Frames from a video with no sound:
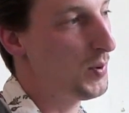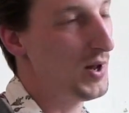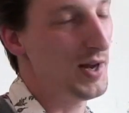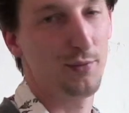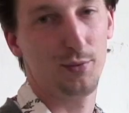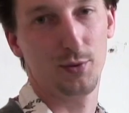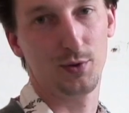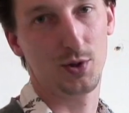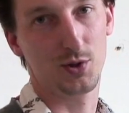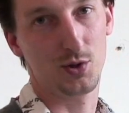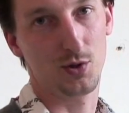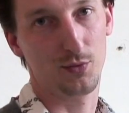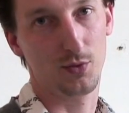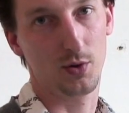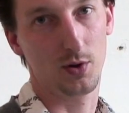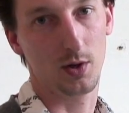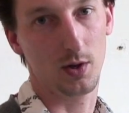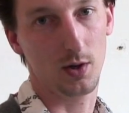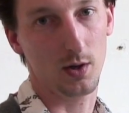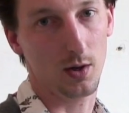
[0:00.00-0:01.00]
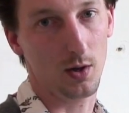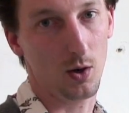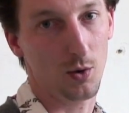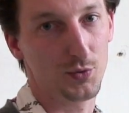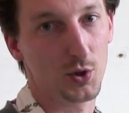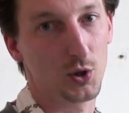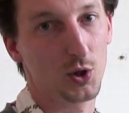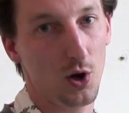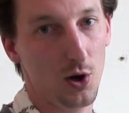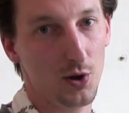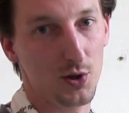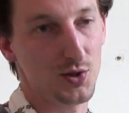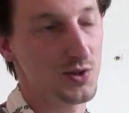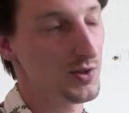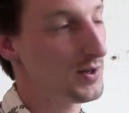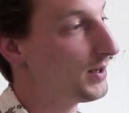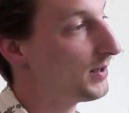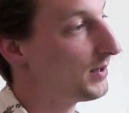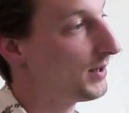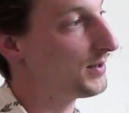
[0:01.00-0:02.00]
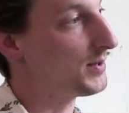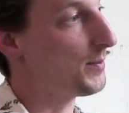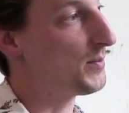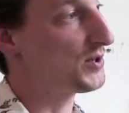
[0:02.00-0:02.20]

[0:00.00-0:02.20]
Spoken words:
playfulness of the colors and the